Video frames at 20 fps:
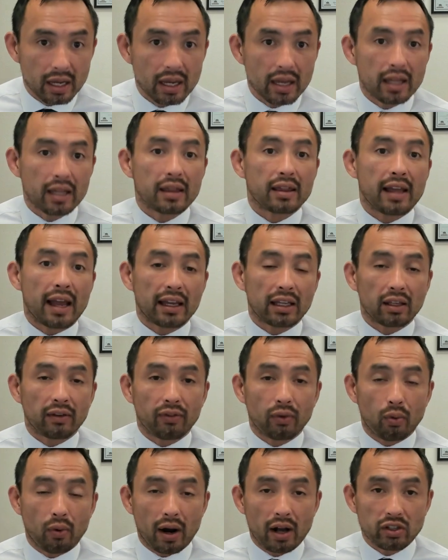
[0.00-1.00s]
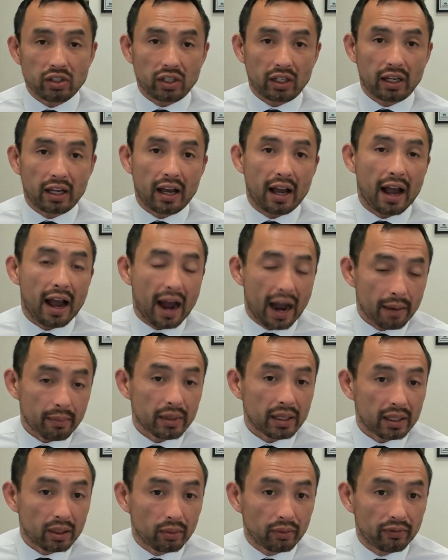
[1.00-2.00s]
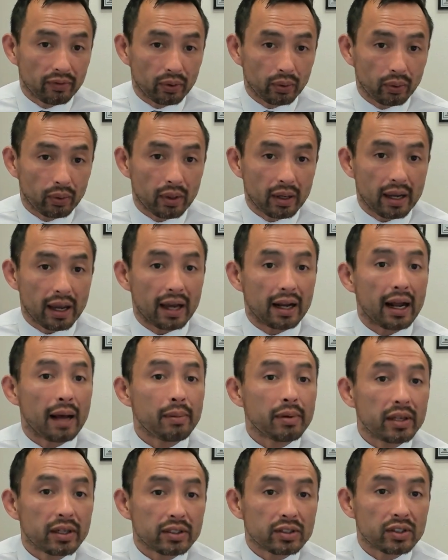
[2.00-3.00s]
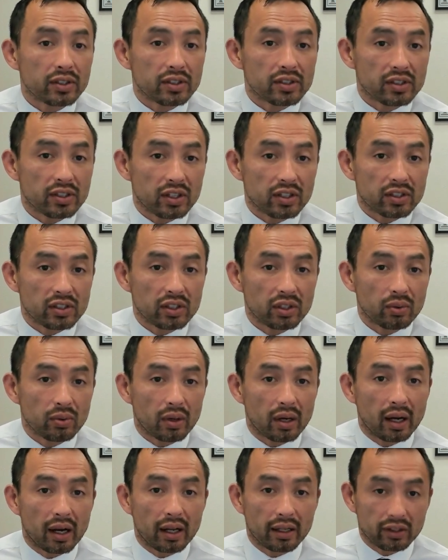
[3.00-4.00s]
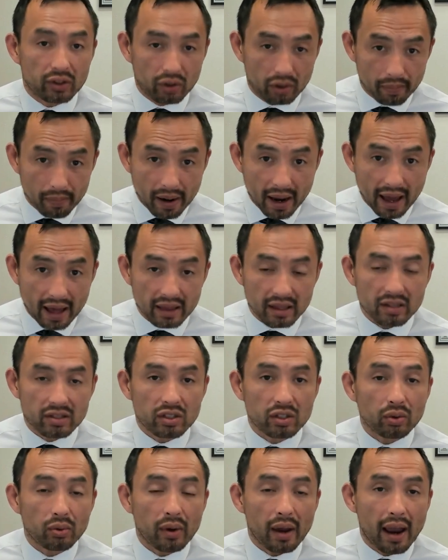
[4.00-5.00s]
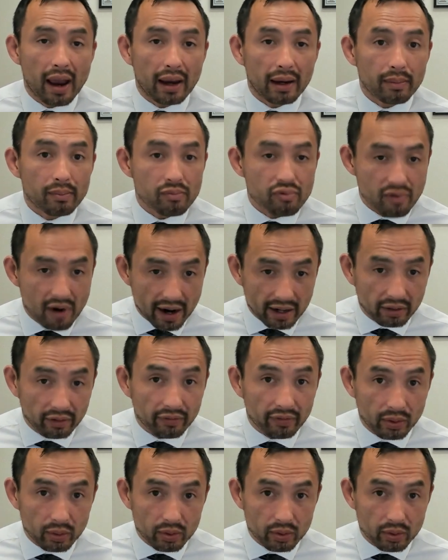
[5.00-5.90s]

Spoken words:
Thank you for watching. I'm Hieu, and I'm here to assist you on your path to a brighter future.